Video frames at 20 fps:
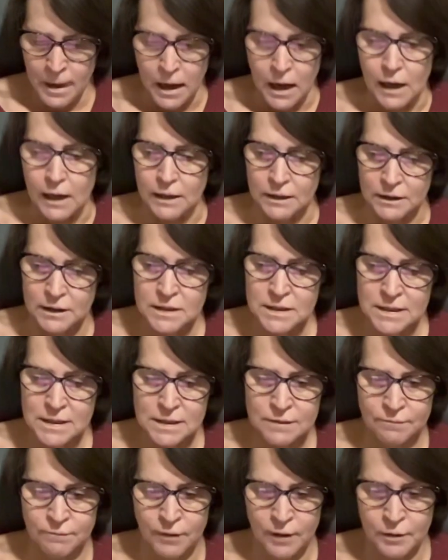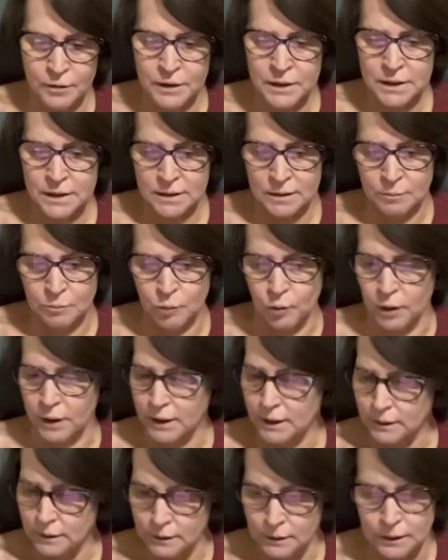And this is very simple.
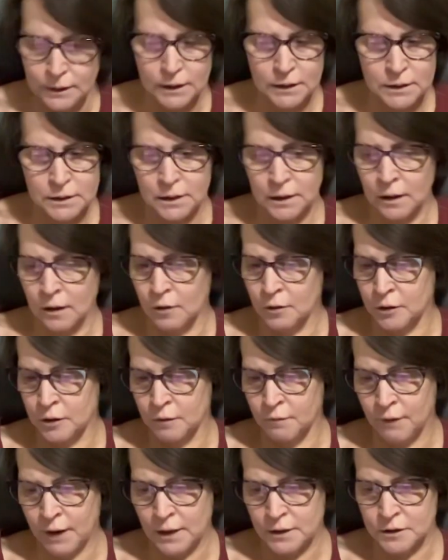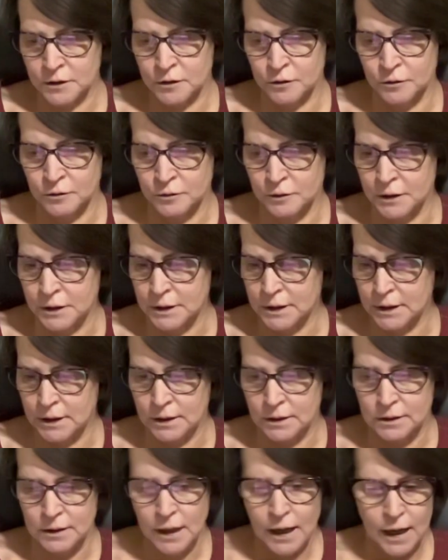It leads to cardiovascular
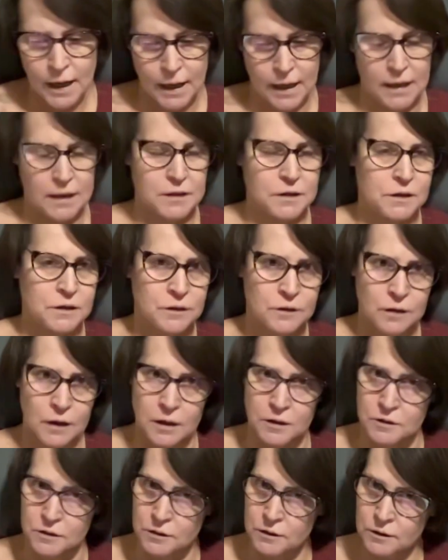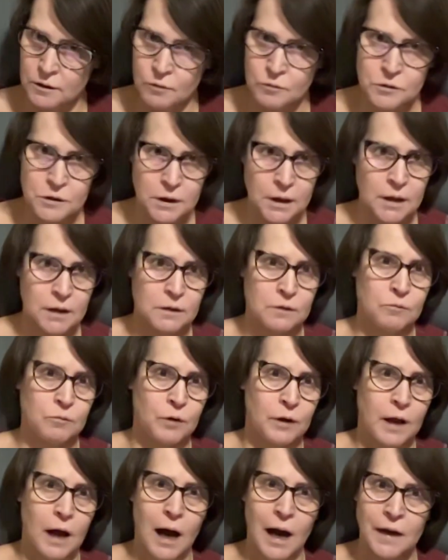disease. It's associated
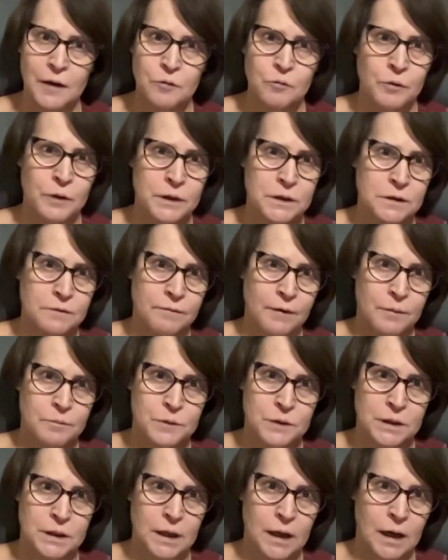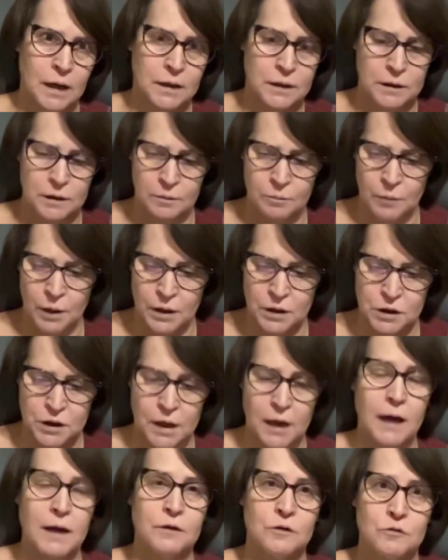with higher rates of MCI and
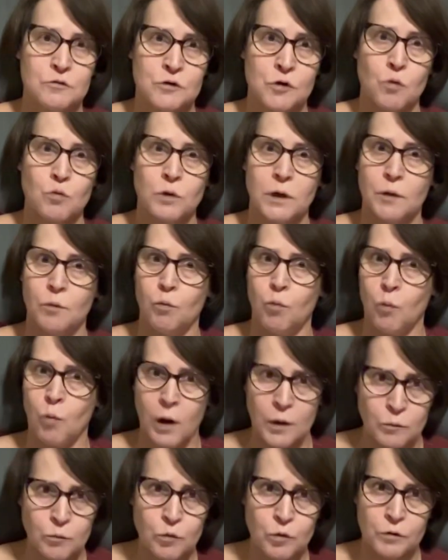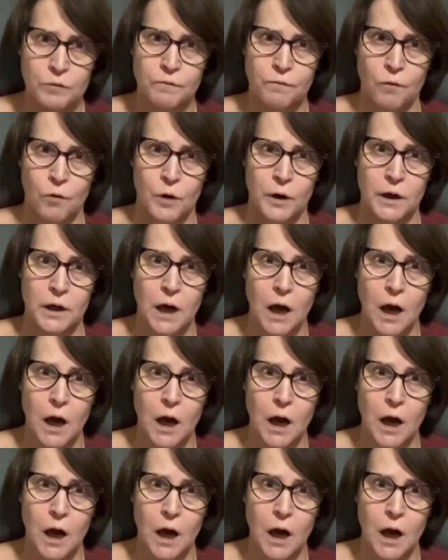dementia, and there's only one word for it: